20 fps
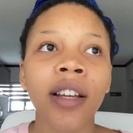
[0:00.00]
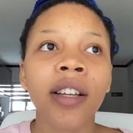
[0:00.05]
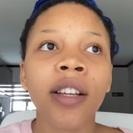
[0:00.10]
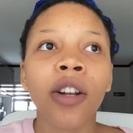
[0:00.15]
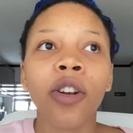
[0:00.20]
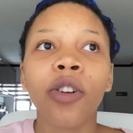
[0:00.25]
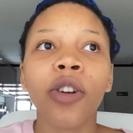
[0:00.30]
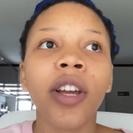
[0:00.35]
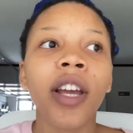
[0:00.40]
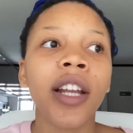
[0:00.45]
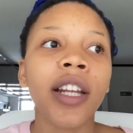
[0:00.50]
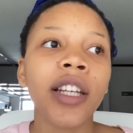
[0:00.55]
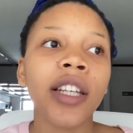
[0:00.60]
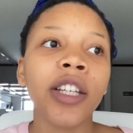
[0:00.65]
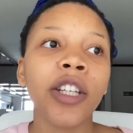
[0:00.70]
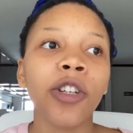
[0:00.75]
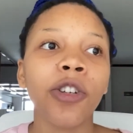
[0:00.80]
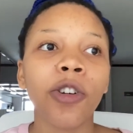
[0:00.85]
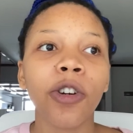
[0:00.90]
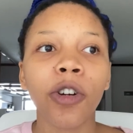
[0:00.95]
look at
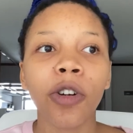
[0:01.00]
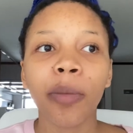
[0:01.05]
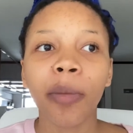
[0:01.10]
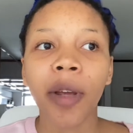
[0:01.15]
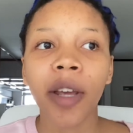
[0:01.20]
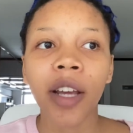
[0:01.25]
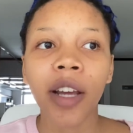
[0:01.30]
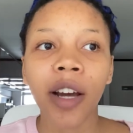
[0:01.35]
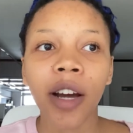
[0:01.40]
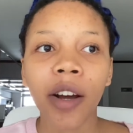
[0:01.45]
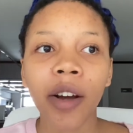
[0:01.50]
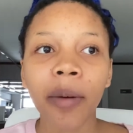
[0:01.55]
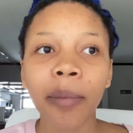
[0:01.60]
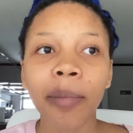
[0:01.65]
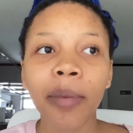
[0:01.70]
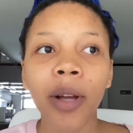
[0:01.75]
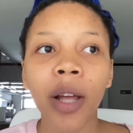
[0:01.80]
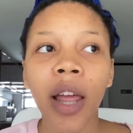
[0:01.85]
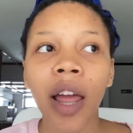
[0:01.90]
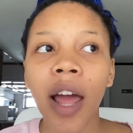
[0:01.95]
e-girl
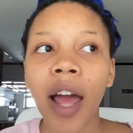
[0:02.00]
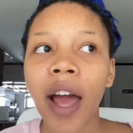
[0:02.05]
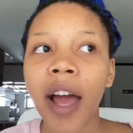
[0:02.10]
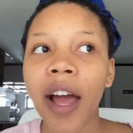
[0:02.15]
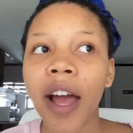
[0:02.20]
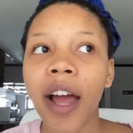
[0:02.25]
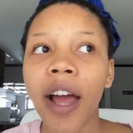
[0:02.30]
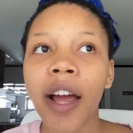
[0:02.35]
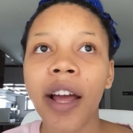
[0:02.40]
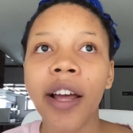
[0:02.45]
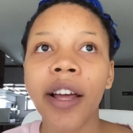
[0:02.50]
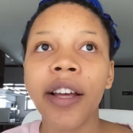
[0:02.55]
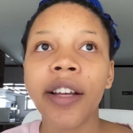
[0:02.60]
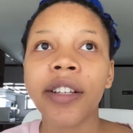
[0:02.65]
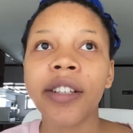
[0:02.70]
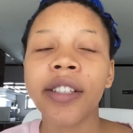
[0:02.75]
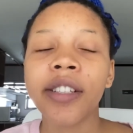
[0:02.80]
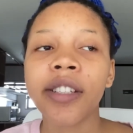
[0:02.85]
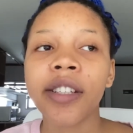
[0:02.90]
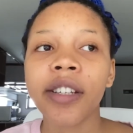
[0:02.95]
makeup
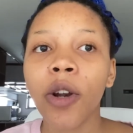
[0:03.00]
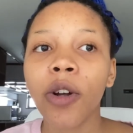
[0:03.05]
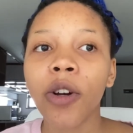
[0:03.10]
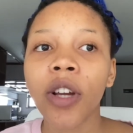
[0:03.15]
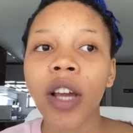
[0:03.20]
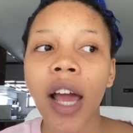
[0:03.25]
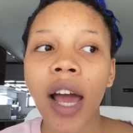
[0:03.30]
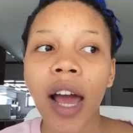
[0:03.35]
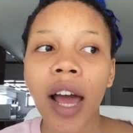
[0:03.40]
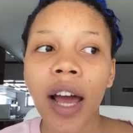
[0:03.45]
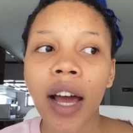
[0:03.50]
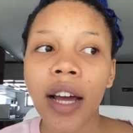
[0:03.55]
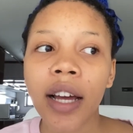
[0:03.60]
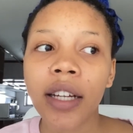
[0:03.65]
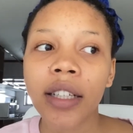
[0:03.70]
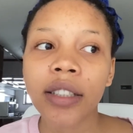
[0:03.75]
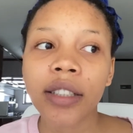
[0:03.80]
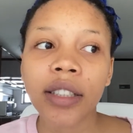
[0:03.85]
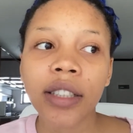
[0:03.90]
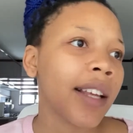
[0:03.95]
and look
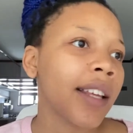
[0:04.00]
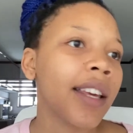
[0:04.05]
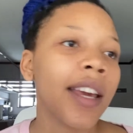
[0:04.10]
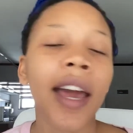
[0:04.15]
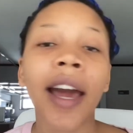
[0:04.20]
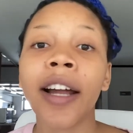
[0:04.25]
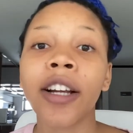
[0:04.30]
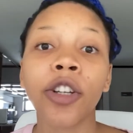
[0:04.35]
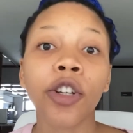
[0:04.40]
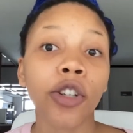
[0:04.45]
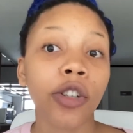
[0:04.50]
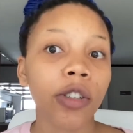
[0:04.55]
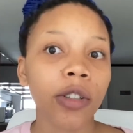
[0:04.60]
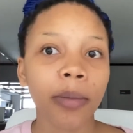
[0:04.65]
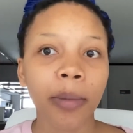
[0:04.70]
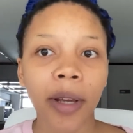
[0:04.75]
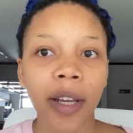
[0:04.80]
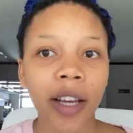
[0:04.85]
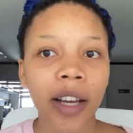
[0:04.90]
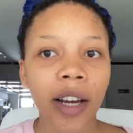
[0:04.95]
at cat girl
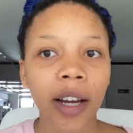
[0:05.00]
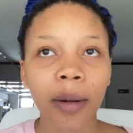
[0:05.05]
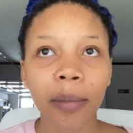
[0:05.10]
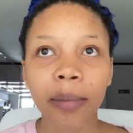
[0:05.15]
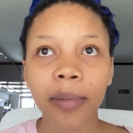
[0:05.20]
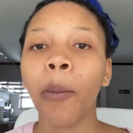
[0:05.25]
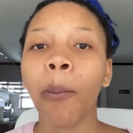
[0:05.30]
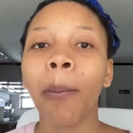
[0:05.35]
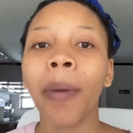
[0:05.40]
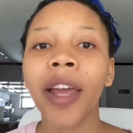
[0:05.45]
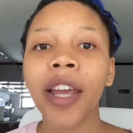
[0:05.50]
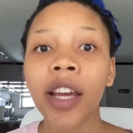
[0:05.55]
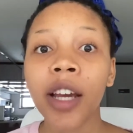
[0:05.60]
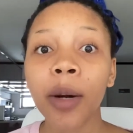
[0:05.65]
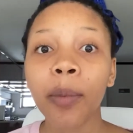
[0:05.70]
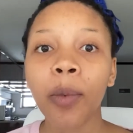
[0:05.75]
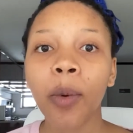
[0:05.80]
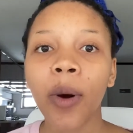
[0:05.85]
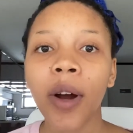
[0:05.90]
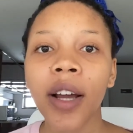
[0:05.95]

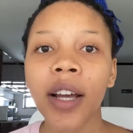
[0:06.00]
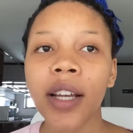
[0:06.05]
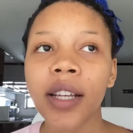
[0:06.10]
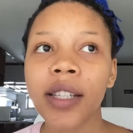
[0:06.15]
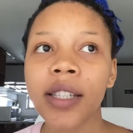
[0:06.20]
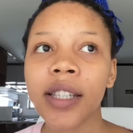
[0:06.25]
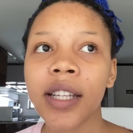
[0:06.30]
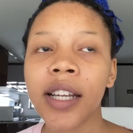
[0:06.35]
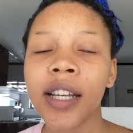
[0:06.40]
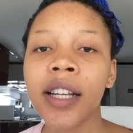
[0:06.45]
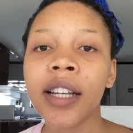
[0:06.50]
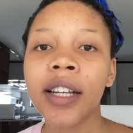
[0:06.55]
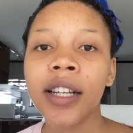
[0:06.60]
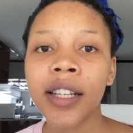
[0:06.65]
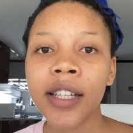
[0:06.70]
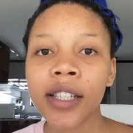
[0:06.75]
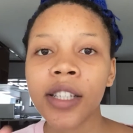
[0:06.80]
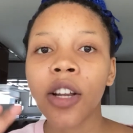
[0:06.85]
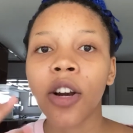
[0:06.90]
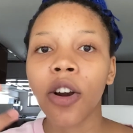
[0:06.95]
makeup wise, it
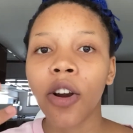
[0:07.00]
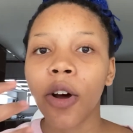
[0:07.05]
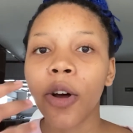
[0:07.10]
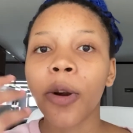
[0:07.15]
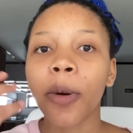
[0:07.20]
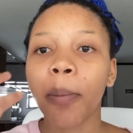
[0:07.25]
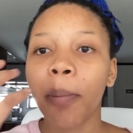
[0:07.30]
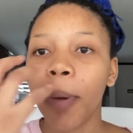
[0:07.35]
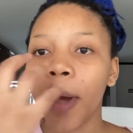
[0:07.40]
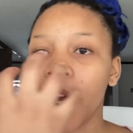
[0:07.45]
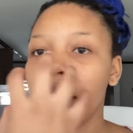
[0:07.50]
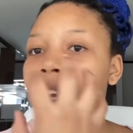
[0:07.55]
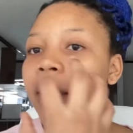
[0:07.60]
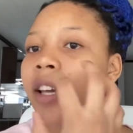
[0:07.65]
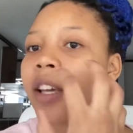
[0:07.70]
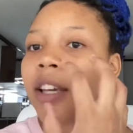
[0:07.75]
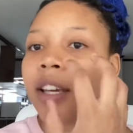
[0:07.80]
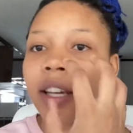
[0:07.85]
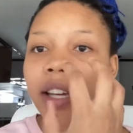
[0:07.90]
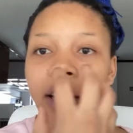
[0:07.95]
is a lot of
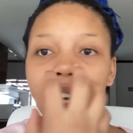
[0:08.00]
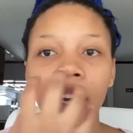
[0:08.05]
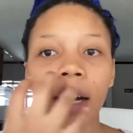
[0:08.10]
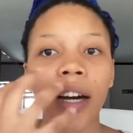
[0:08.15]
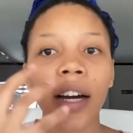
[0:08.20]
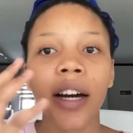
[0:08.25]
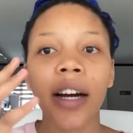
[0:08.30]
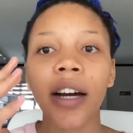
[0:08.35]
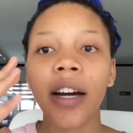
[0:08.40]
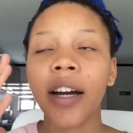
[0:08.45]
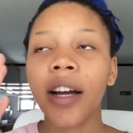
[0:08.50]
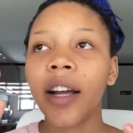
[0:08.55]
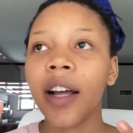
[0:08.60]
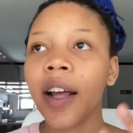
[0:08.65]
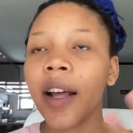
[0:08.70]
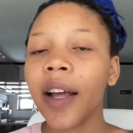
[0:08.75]
pink here.